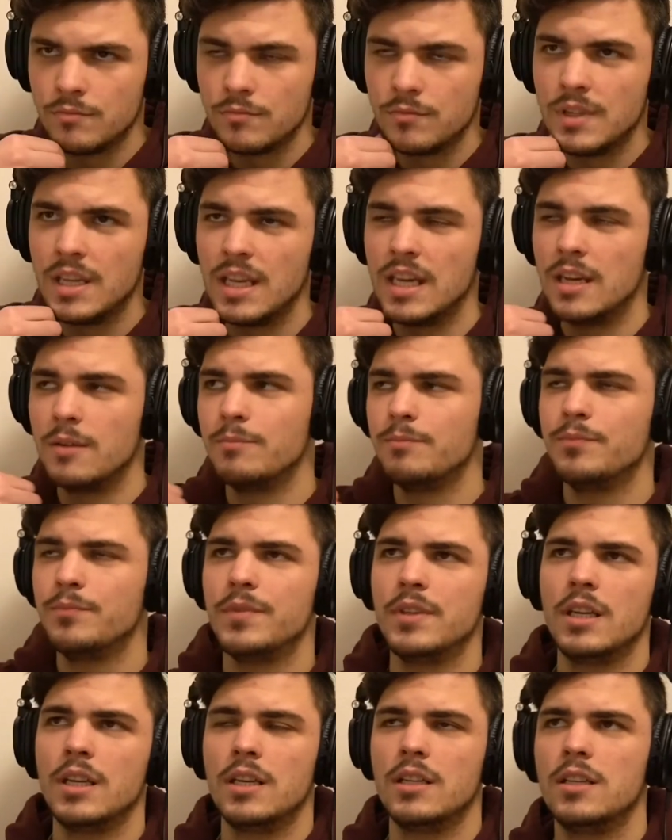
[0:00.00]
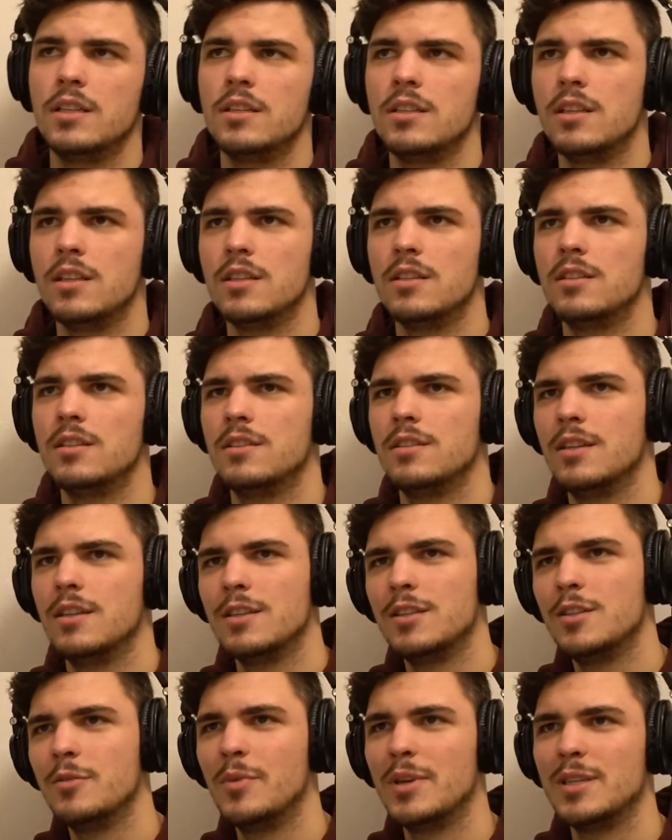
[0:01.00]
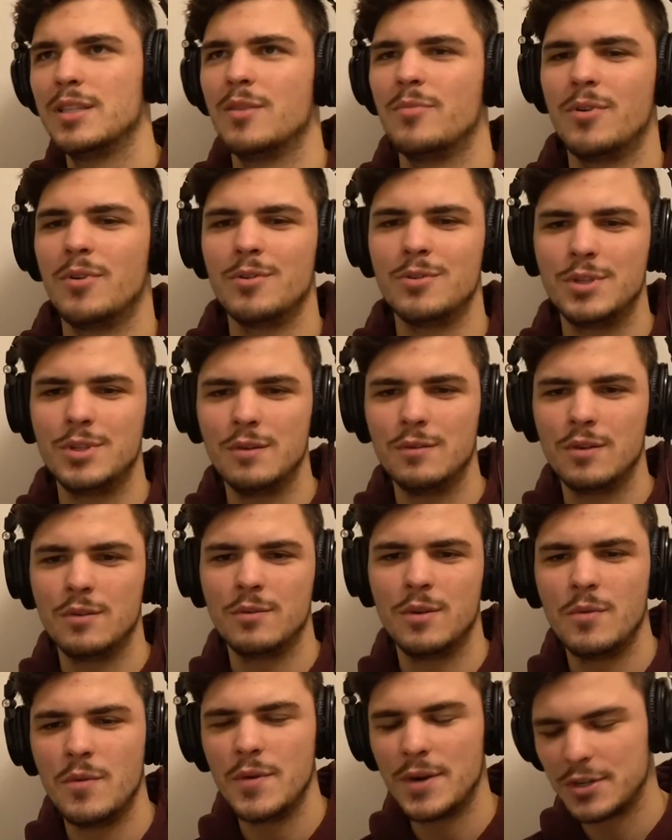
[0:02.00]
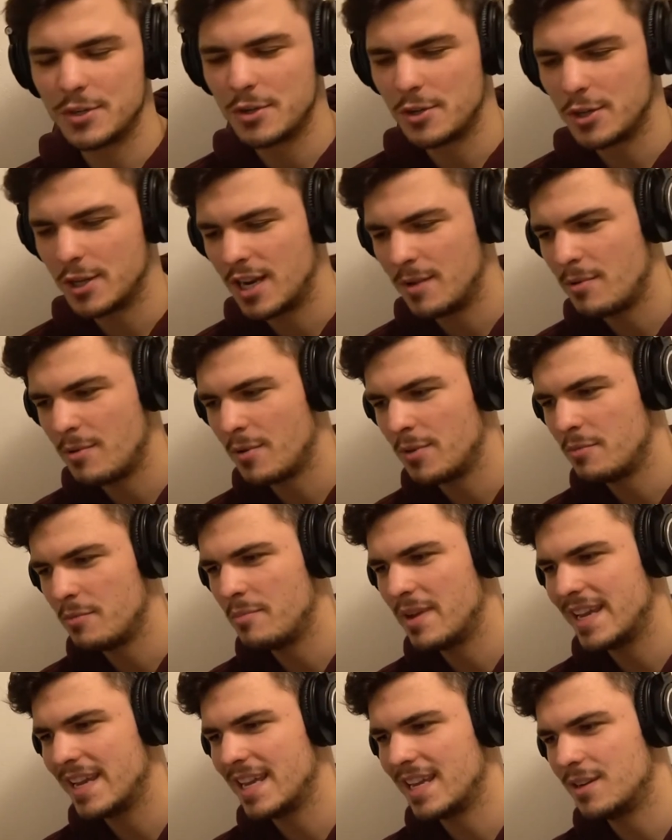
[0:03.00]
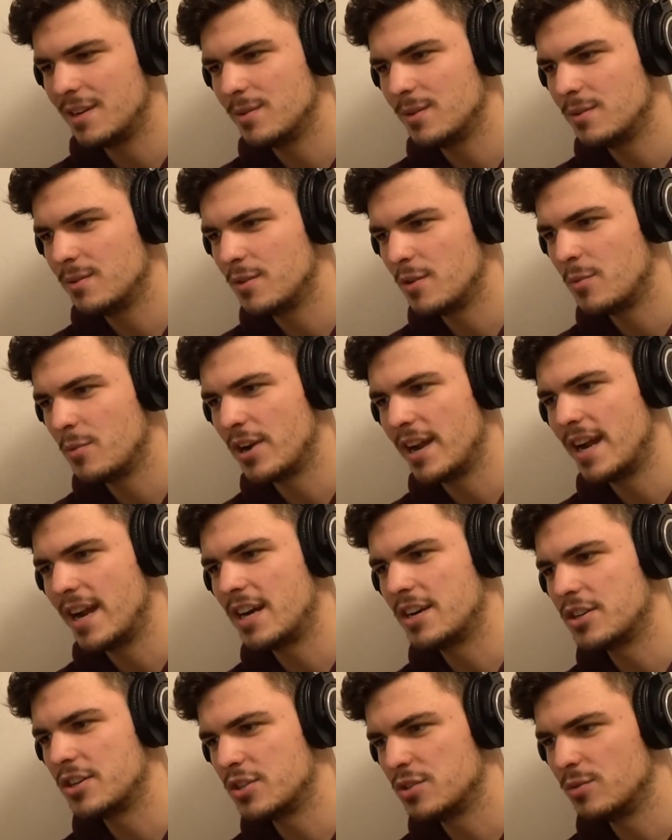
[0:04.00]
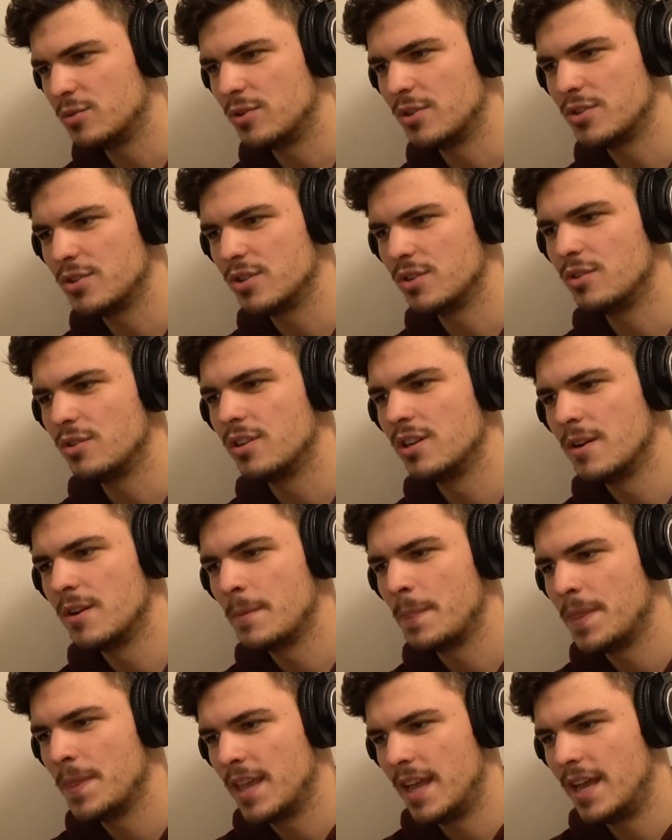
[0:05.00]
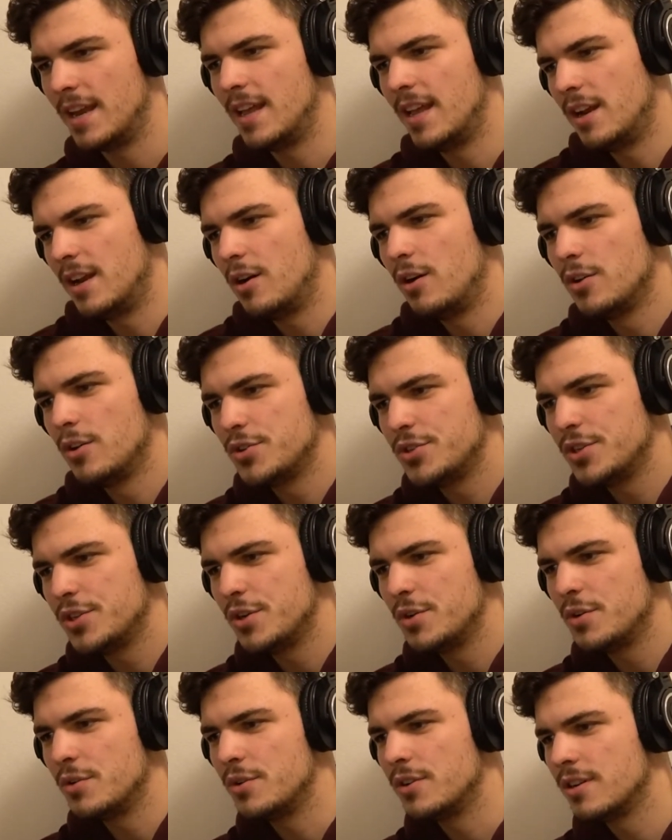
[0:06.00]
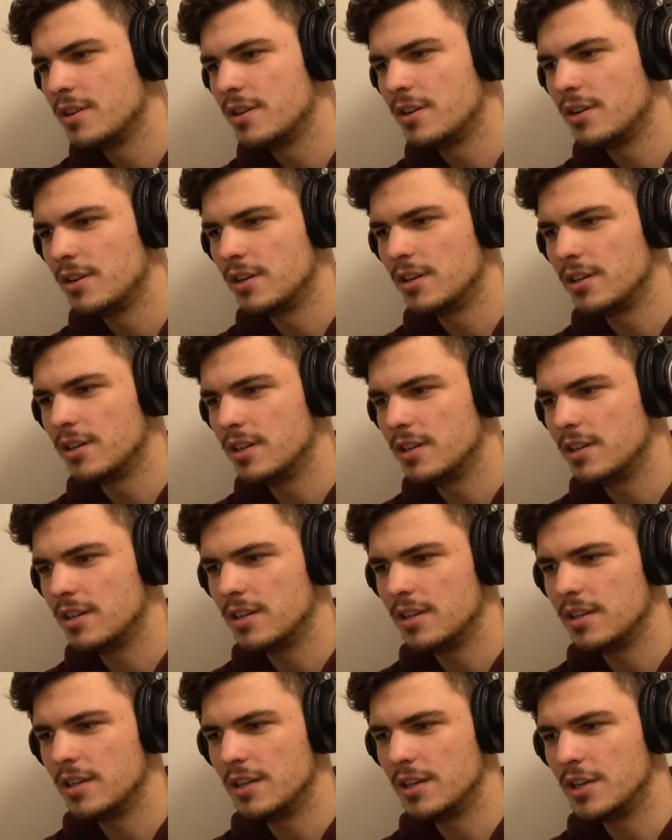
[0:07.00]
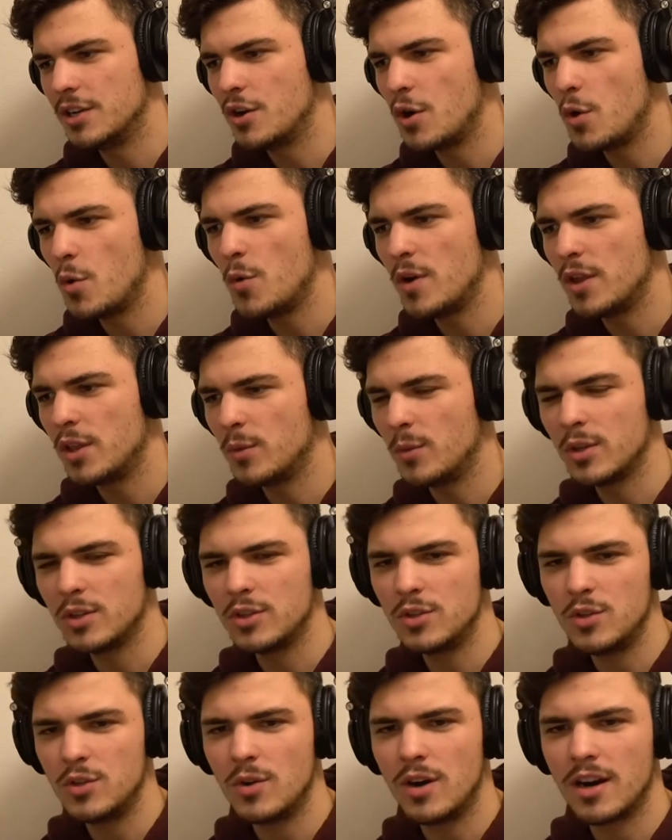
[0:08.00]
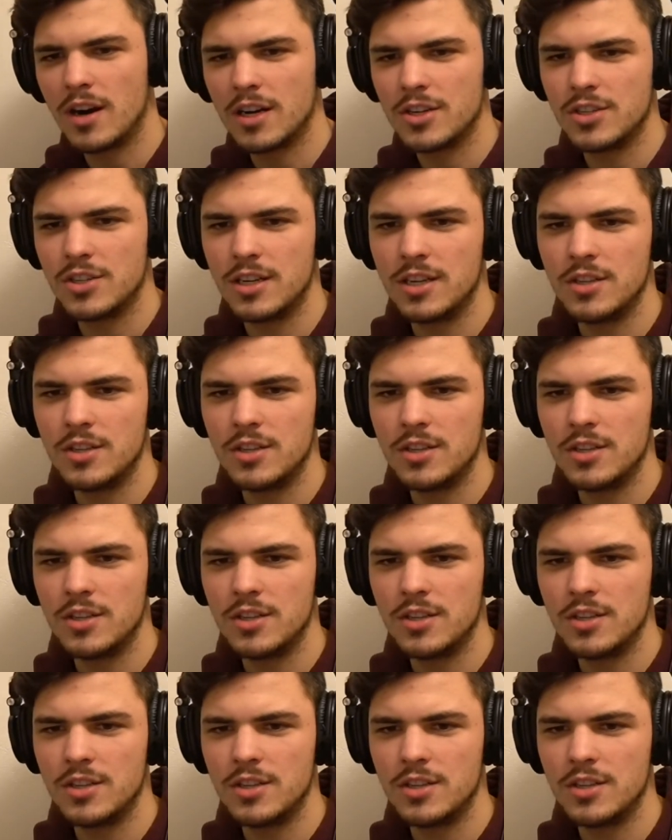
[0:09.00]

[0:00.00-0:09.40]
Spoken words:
Yeah, that's the best approach, even when we are talking about the backend, from what I understood. Also, and also go with what you are actually